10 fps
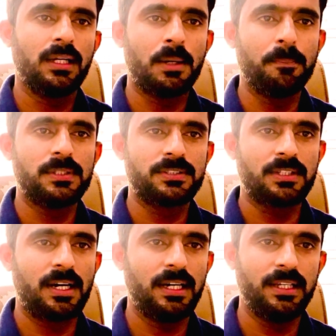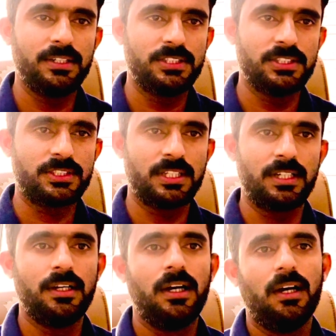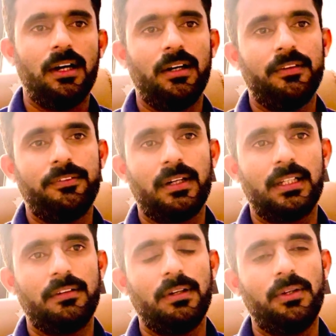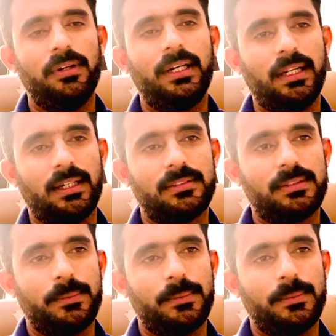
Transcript: compulsorily registered for the value-added tax.